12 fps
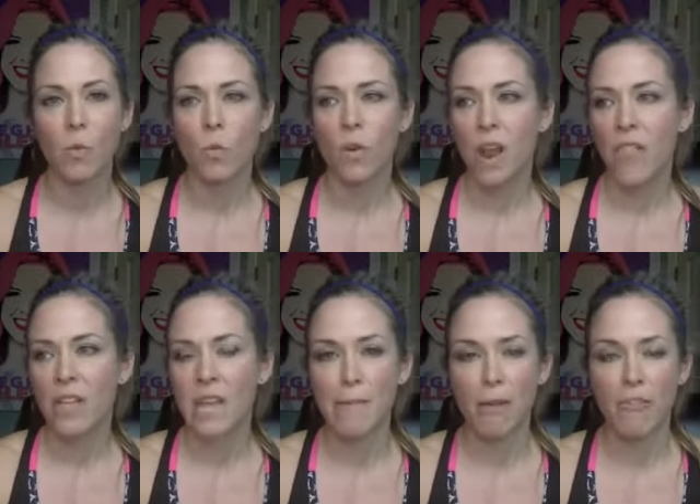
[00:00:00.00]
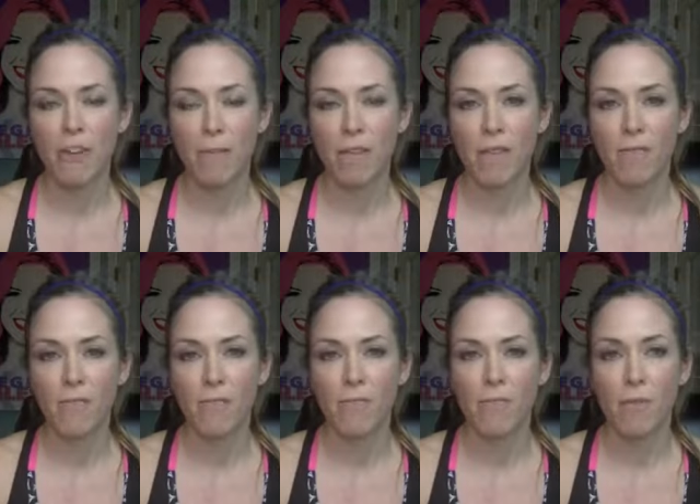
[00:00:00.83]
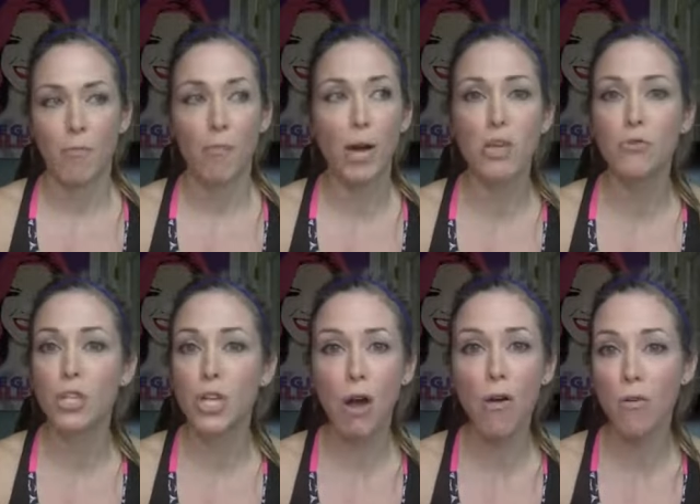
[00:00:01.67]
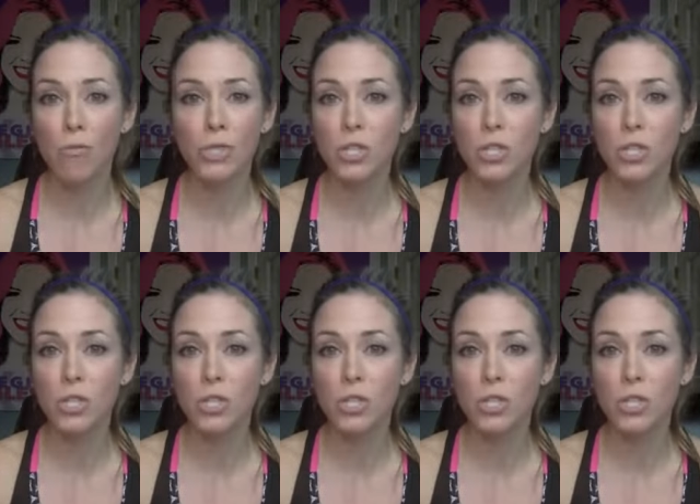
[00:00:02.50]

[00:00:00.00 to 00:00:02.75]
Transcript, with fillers: when nothing's coming from it but you don't.